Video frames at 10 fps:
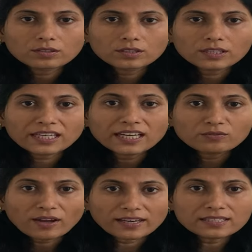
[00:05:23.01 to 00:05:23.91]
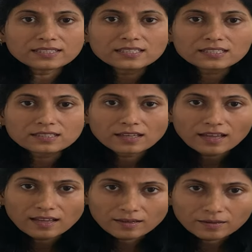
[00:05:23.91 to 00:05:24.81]
create violence, that is,
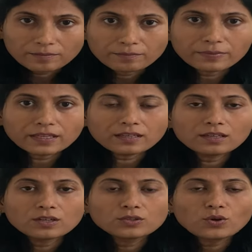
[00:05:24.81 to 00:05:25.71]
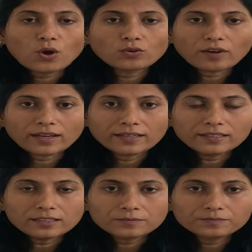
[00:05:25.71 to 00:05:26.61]
be non
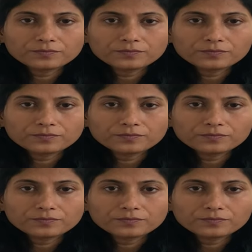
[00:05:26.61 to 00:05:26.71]
violent,